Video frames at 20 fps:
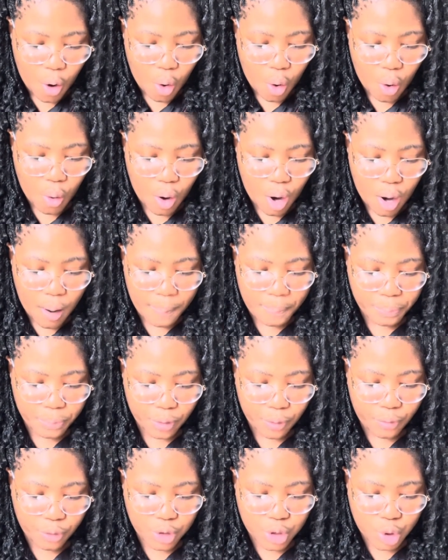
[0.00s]

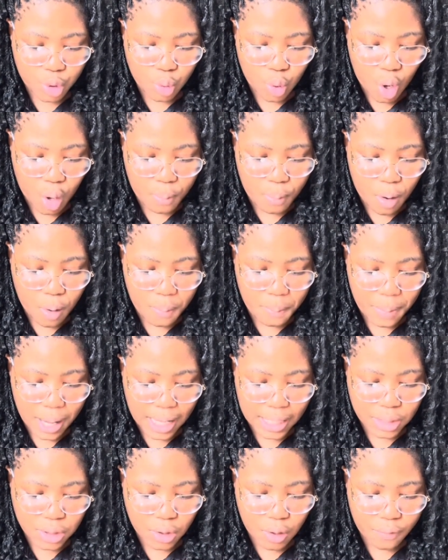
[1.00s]
for 2 or more
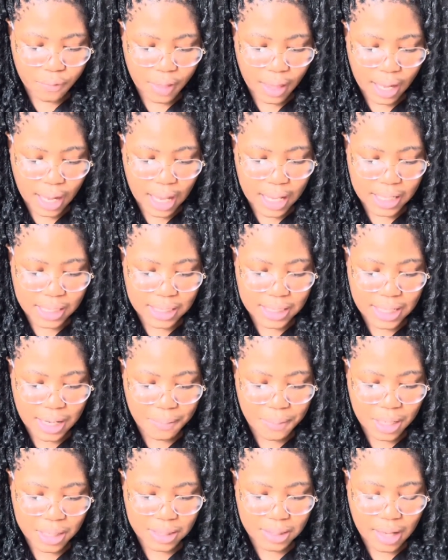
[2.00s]
months of the
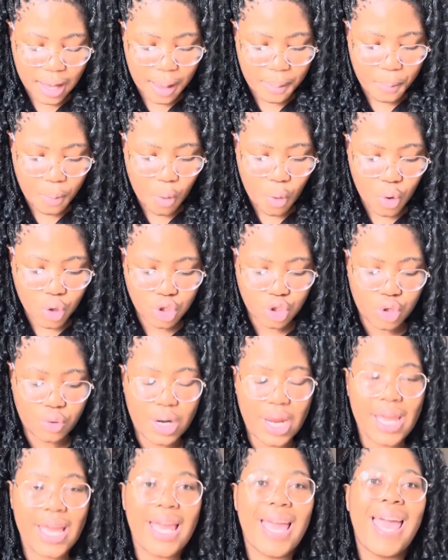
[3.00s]
academic term or
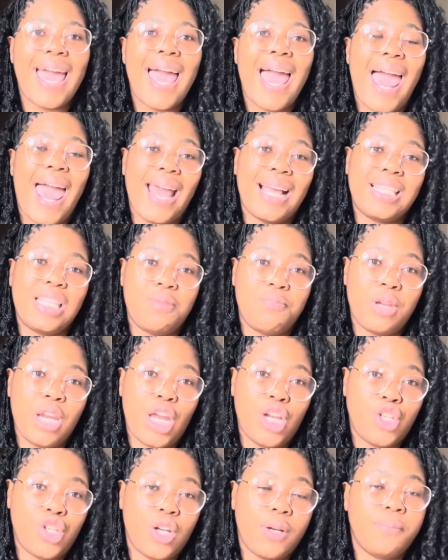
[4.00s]
during
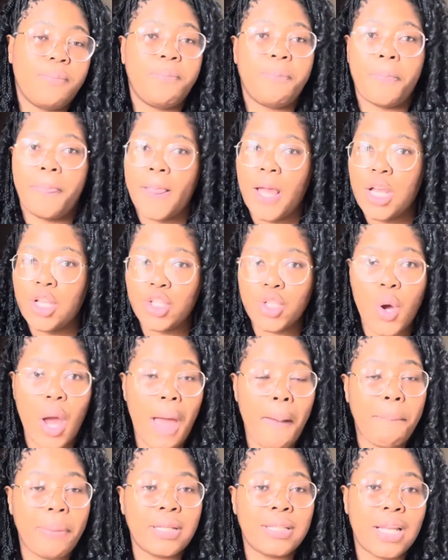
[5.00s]
examination. It so
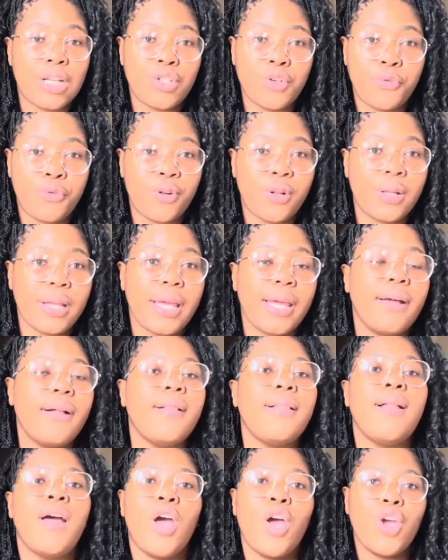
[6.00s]
happens that you fall
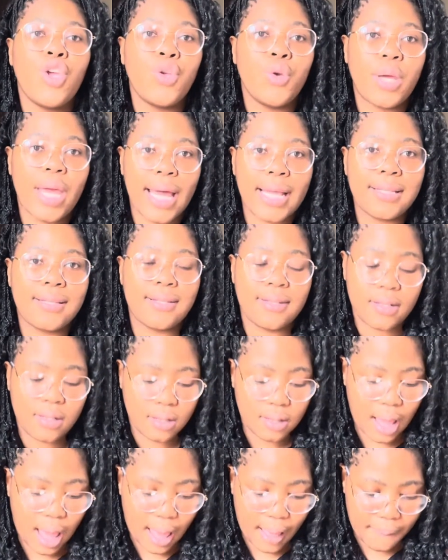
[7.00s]
ill, you can
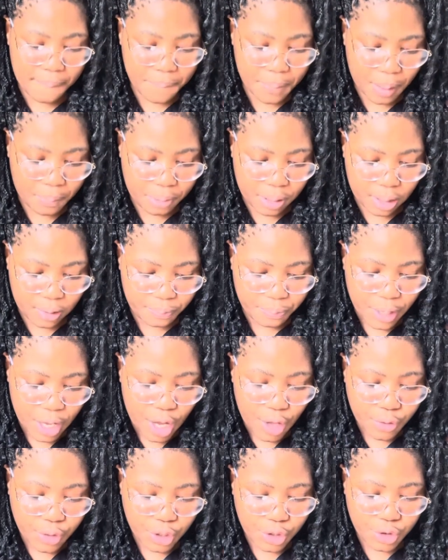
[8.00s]
still appeal.
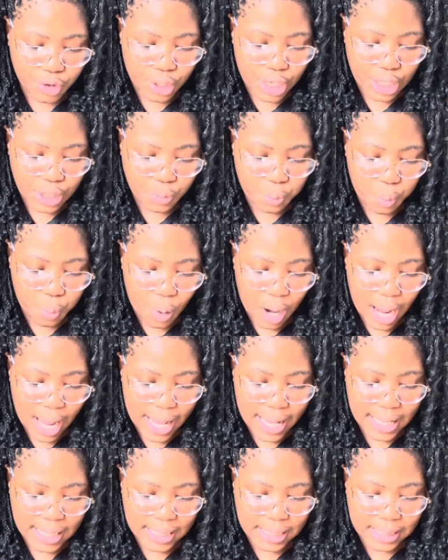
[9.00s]
The student
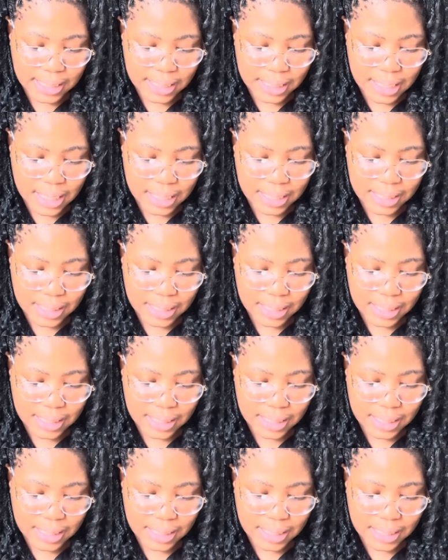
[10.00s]
was the